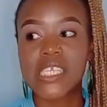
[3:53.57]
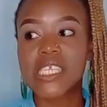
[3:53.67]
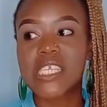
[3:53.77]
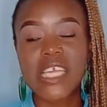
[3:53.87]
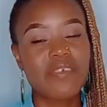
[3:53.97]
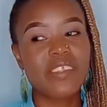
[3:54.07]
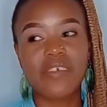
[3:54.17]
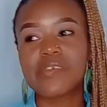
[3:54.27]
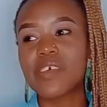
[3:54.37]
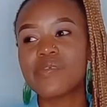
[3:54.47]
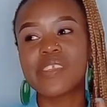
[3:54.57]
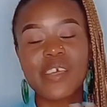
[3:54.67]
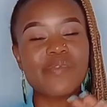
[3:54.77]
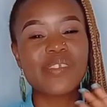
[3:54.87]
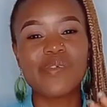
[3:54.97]
just save
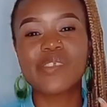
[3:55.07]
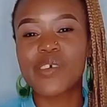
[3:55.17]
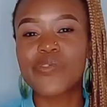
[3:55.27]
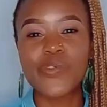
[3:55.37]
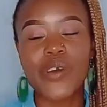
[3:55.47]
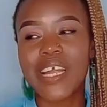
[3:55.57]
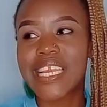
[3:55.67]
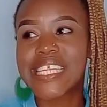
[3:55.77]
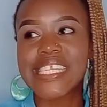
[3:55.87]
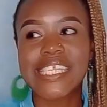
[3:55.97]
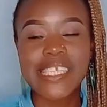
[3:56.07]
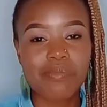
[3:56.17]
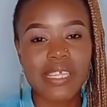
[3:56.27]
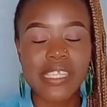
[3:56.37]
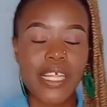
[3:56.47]
for at least
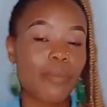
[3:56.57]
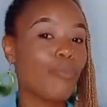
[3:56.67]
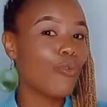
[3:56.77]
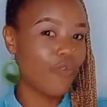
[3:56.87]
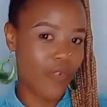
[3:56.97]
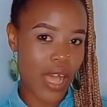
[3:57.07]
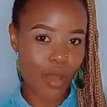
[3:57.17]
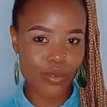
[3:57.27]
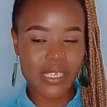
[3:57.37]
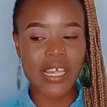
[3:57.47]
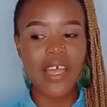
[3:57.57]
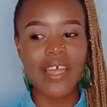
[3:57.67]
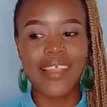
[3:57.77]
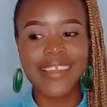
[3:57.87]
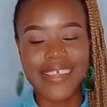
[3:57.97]
6 months, then move out
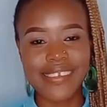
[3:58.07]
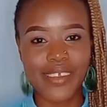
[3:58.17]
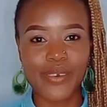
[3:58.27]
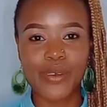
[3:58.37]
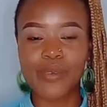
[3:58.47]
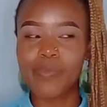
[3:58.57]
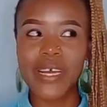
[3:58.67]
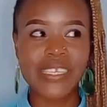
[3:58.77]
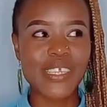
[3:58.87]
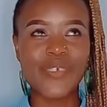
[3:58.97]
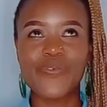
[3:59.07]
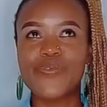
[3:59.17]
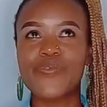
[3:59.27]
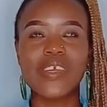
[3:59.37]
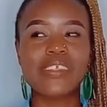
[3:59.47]
later on. But
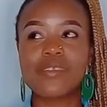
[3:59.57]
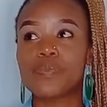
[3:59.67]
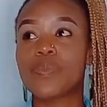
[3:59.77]
if it's